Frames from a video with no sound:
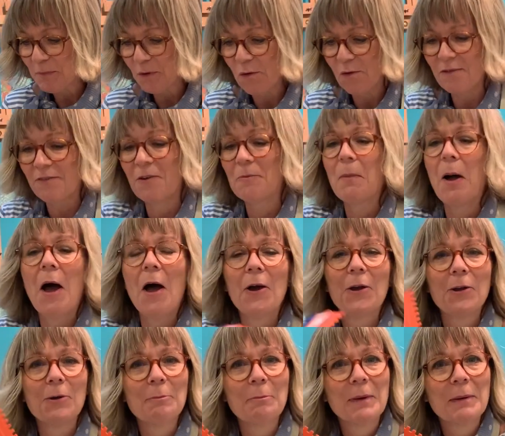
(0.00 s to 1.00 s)
I bought from
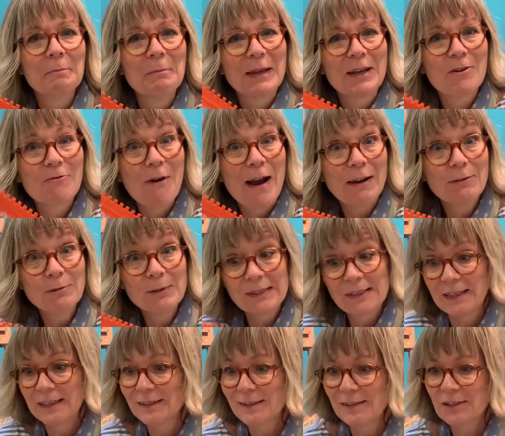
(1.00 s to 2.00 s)
home, my
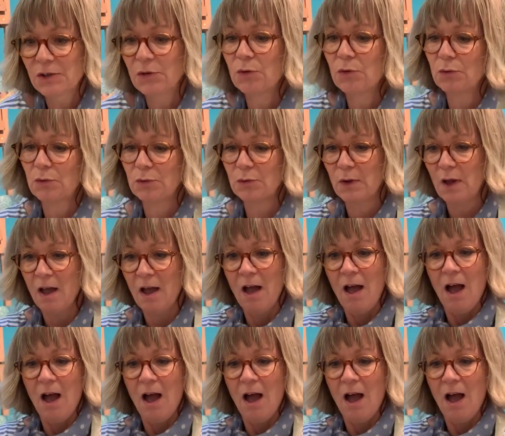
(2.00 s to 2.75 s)
grouting tool.